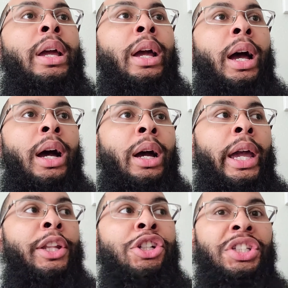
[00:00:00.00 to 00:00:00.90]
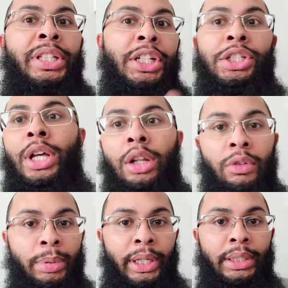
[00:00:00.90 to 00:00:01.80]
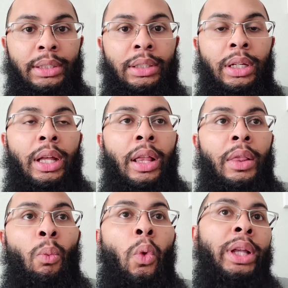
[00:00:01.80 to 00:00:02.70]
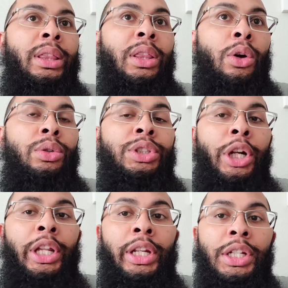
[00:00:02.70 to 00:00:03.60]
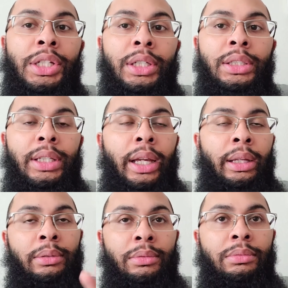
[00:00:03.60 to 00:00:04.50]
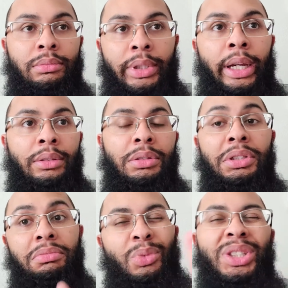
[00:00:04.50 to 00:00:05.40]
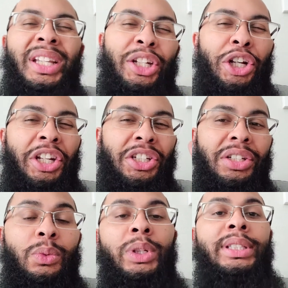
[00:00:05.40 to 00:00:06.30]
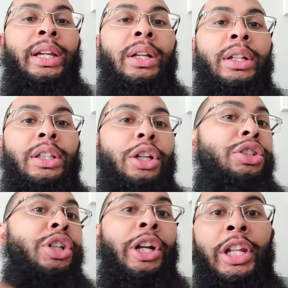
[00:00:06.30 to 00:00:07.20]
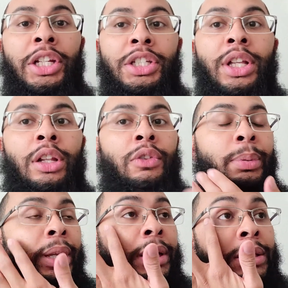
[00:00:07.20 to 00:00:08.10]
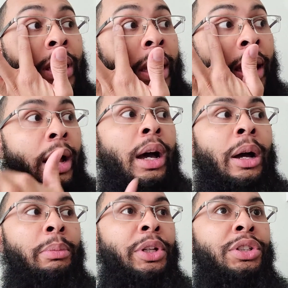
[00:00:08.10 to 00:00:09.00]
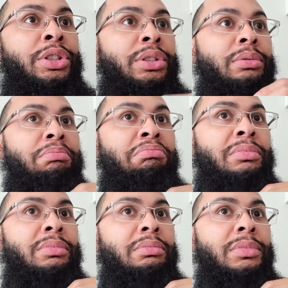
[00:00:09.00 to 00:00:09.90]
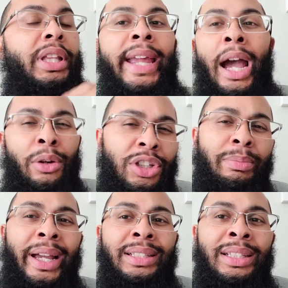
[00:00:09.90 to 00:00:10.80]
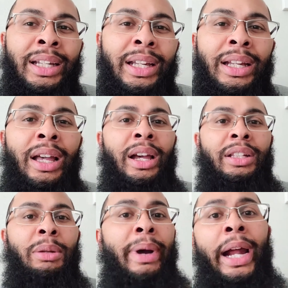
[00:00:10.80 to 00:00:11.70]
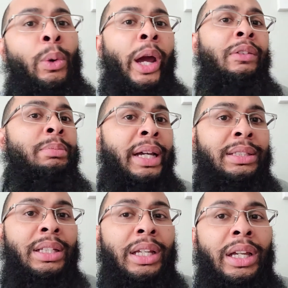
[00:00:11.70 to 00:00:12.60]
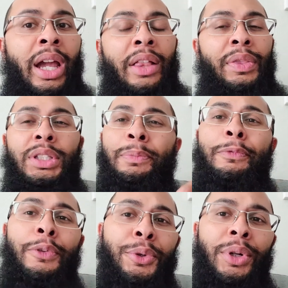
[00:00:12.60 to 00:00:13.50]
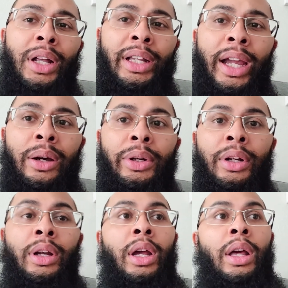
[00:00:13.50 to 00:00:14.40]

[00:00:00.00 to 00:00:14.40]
And there's just dishes all over the place. What those dirty dishes, and yeah, just we'll say dirty dishes. We'll say there's dirty dishes all over the place. There's the counter's messy, the microwave's messy, there's some food on the counter.